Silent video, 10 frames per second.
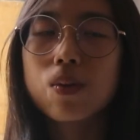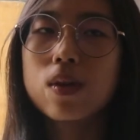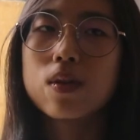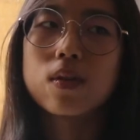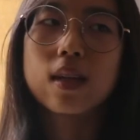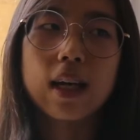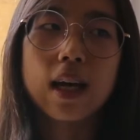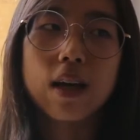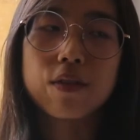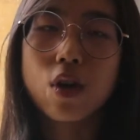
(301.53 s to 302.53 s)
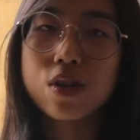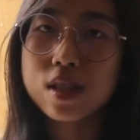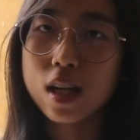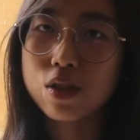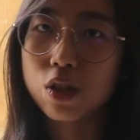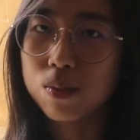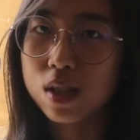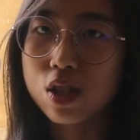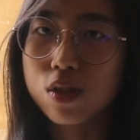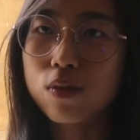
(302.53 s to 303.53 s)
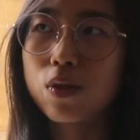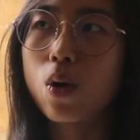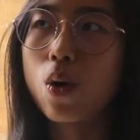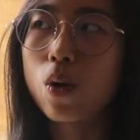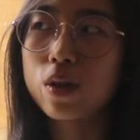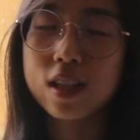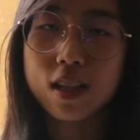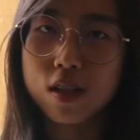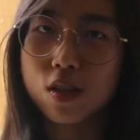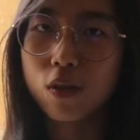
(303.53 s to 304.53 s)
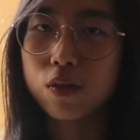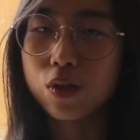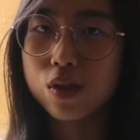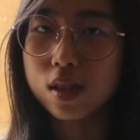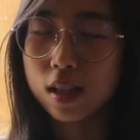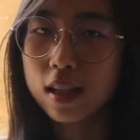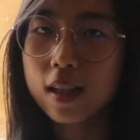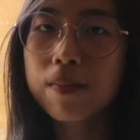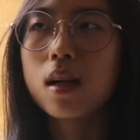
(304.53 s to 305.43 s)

whether have on-site accommodation for all years of your study.